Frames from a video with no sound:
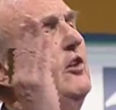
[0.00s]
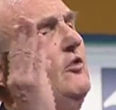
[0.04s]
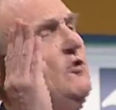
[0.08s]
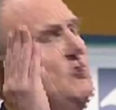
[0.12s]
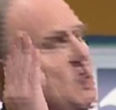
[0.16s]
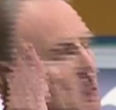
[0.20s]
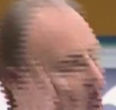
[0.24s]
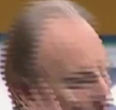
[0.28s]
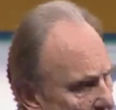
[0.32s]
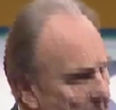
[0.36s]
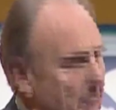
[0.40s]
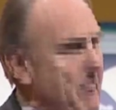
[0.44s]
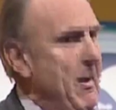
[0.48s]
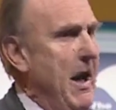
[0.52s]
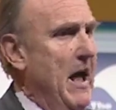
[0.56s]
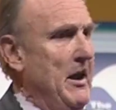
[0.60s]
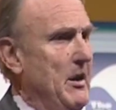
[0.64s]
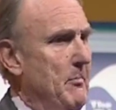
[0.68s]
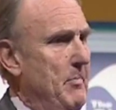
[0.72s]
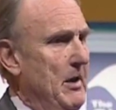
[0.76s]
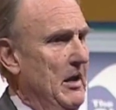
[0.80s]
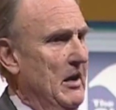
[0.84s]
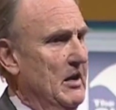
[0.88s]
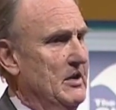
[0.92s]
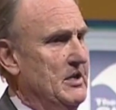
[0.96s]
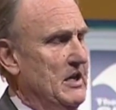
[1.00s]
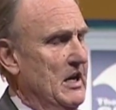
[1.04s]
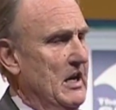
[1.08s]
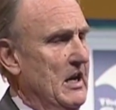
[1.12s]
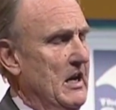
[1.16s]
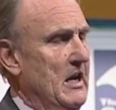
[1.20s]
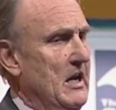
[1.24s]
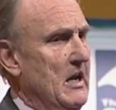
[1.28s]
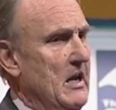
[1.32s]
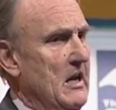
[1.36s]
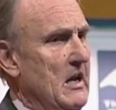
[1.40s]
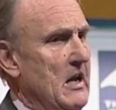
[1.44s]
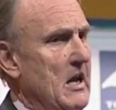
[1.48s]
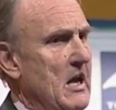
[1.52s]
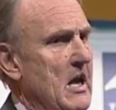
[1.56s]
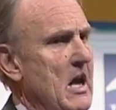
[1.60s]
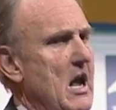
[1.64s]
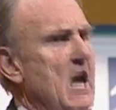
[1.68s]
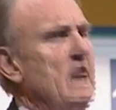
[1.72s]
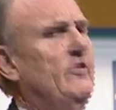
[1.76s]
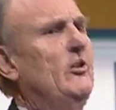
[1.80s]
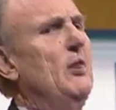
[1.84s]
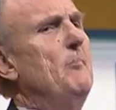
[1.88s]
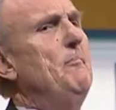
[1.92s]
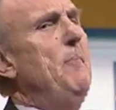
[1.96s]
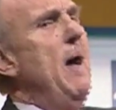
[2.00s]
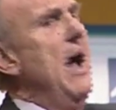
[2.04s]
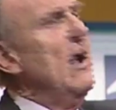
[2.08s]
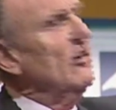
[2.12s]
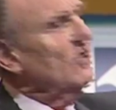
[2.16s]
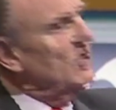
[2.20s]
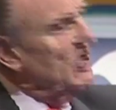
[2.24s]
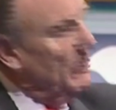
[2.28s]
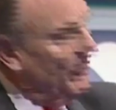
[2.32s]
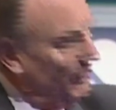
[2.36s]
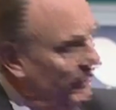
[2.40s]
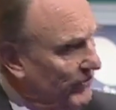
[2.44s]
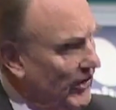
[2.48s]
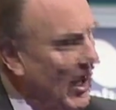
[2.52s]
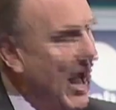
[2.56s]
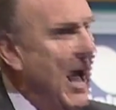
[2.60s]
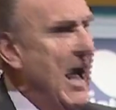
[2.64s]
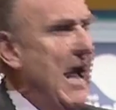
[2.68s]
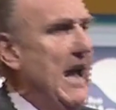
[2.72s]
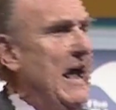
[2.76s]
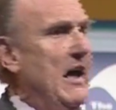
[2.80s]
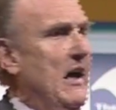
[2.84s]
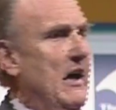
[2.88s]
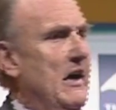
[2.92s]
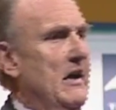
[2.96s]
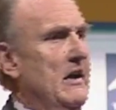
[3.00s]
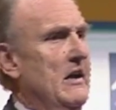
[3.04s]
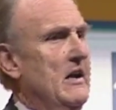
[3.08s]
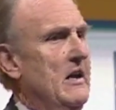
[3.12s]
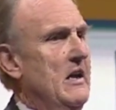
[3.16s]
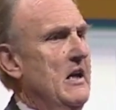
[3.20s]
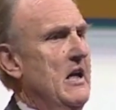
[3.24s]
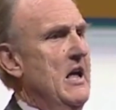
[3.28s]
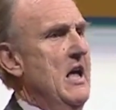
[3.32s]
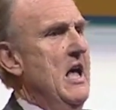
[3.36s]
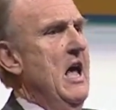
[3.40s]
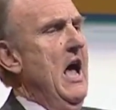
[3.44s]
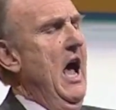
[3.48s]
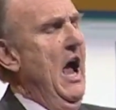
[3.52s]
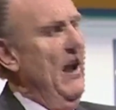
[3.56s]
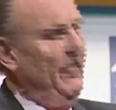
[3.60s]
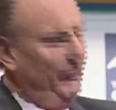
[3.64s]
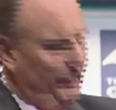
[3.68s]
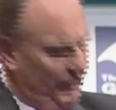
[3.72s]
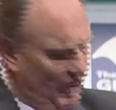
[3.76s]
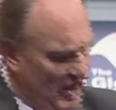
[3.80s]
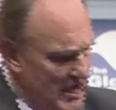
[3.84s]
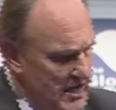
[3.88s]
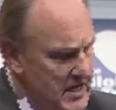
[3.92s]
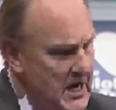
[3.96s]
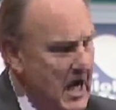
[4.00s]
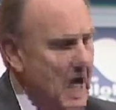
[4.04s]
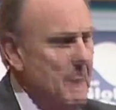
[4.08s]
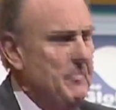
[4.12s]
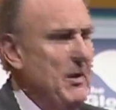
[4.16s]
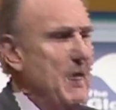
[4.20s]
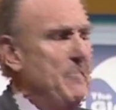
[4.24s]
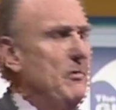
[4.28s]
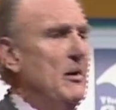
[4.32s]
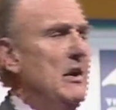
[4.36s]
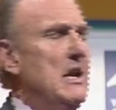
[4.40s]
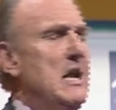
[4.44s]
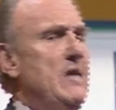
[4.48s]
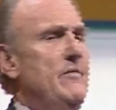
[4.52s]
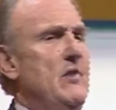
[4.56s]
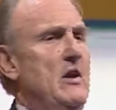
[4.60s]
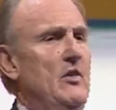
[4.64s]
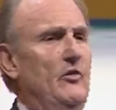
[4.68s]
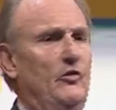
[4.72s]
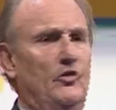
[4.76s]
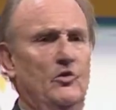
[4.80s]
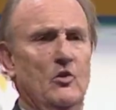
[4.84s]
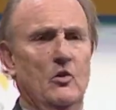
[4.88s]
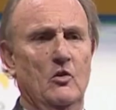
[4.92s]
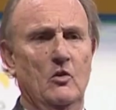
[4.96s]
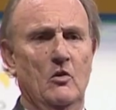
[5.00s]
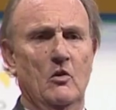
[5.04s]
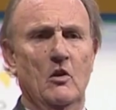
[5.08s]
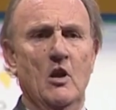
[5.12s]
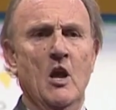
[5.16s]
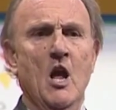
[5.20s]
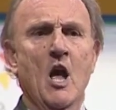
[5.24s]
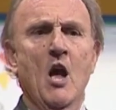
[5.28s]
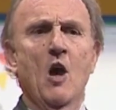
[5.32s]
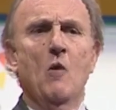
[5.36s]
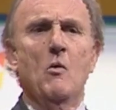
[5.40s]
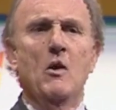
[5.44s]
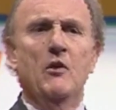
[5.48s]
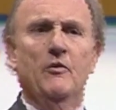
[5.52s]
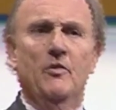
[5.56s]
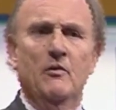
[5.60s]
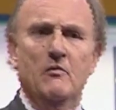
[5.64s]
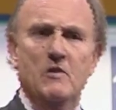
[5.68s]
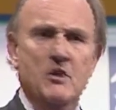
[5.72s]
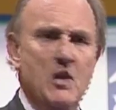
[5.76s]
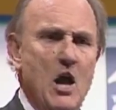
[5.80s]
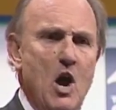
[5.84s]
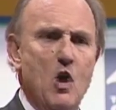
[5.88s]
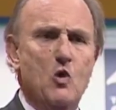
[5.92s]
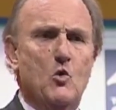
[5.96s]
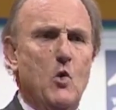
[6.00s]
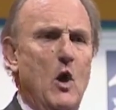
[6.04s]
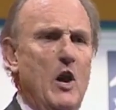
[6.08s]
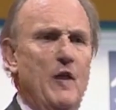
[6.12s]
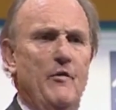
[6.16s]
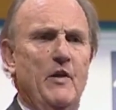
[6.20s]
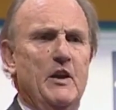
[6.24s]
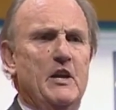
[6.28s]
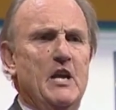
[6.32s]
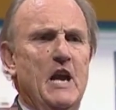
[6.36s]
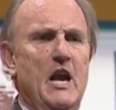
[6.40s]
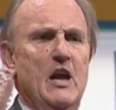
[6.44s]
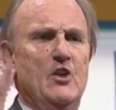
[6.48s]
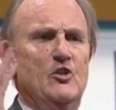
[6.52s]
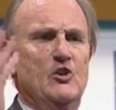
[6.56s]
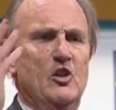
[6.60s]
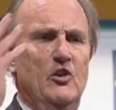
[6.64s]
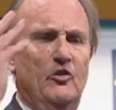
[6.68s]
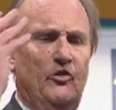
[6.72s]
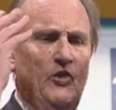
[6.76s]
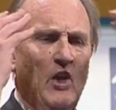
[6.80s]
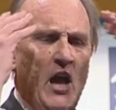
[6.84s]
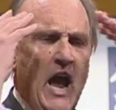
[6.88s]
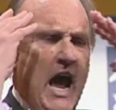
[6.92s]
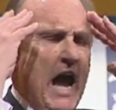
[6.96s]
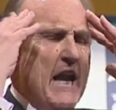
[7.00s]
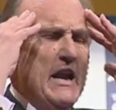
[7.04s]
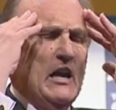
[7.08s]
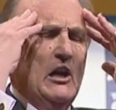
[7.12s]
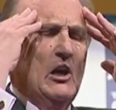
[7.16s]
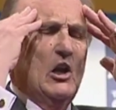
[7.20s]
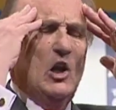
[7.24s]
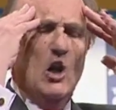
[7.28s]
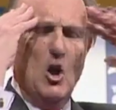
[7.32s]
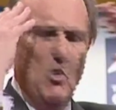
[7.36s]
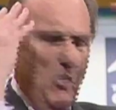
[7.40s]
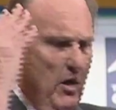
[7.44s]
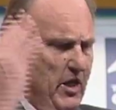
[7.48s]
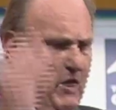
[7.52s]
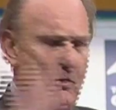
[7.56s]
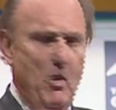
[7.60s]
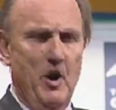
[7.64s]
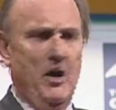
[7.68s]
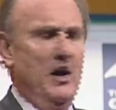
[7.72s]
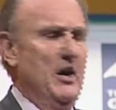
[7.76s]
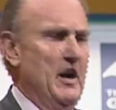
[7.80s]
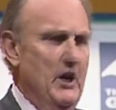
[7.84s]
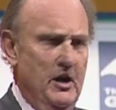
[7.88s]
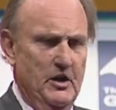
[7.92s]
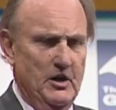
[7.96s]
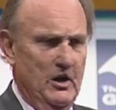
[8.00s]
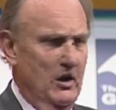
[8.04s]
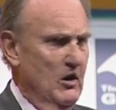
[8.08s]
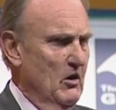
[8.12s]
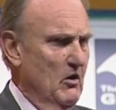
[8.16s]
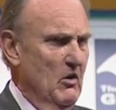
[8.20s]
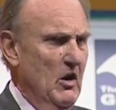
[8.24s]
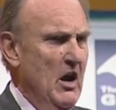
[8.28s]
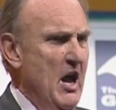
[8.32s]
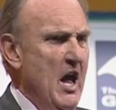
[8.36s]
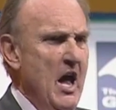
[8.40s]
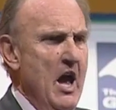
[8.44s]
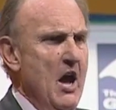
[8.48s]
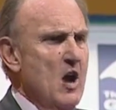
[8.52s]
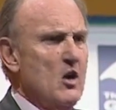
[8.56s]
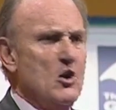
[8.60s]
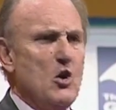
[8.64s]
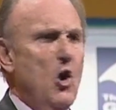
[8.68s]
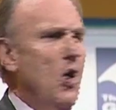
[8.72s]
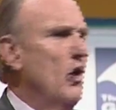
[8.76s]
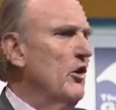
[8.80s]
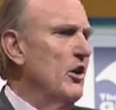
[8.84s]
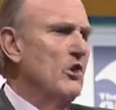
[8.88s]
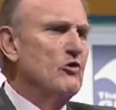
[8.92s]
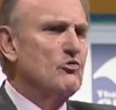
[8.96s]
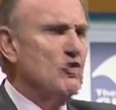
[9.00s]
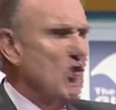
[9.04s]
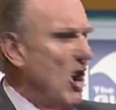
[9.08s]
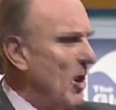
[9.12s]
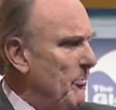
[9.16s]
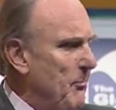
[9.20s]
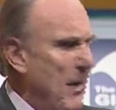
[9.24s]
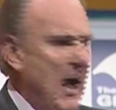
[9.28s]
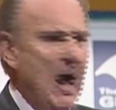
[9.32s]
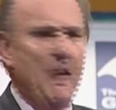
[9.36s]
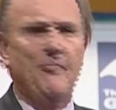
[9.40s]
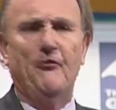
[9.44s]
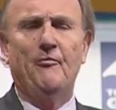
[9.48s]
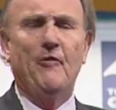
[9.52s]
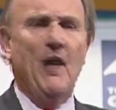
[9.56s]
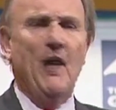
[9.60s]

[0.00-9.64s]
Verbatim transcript: is not about ability, it's about desire. I've seen young people leaving school with no qualifications and a clue what they wanted to do, called a dropout